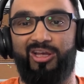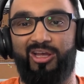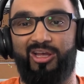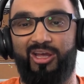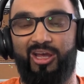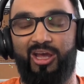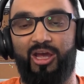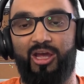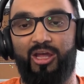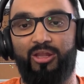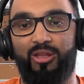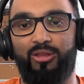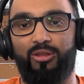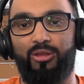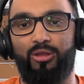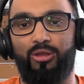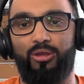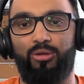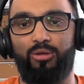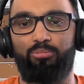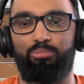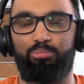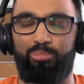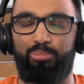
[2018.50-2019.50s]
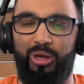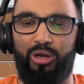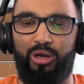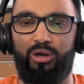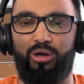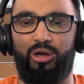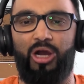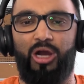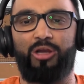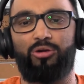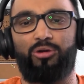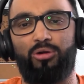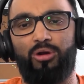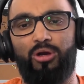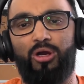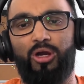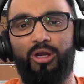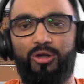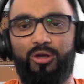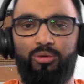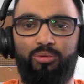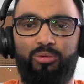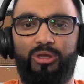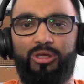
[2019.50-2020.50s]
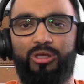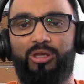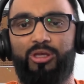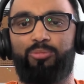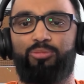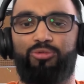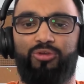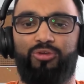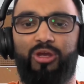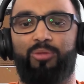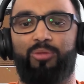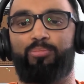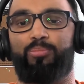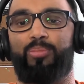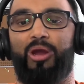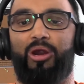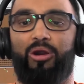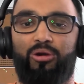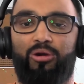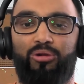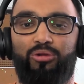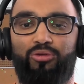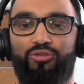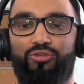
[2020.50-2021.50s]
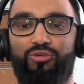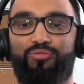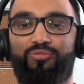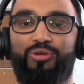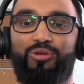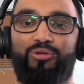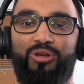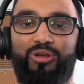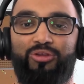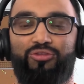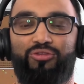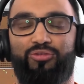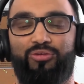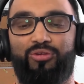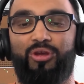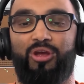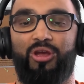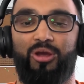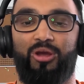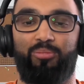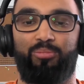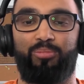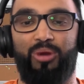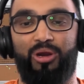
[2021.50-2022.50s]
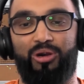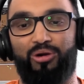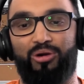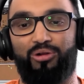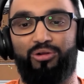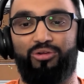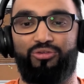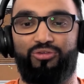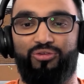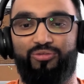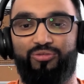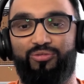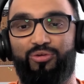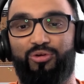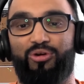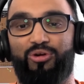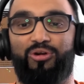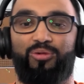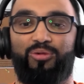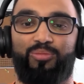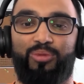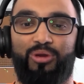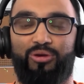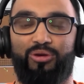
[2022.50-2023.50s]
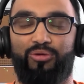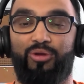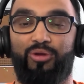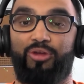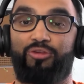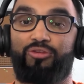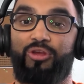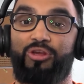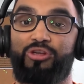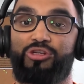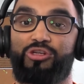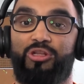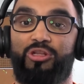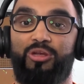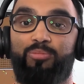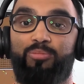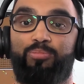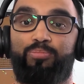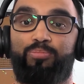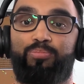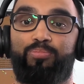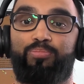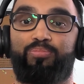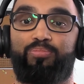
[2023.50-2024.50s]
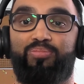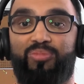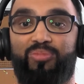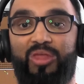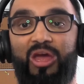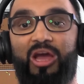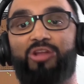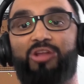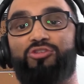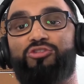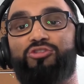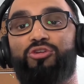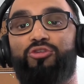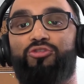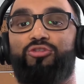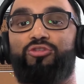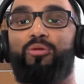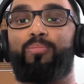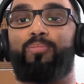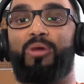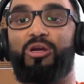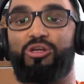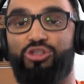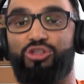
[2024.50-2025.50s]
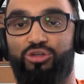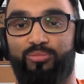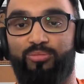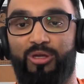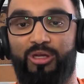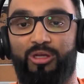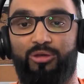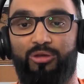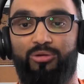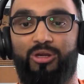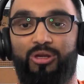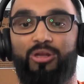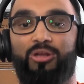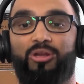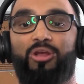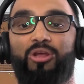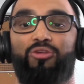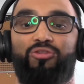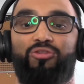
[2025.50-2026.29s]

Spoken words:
and barrel. I know. We keep saying barrels of units, barrels of oil, barrel. Essentially, that's just a measurement unit. It's